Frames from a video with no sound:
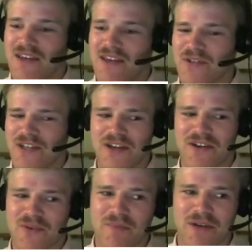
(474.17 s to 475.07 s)
which I
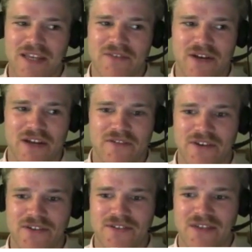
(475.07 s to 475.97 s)
couldn't quite believe when I
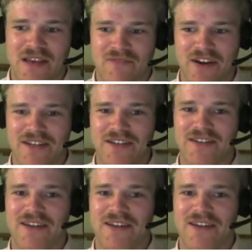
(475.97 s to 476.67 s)
first read it,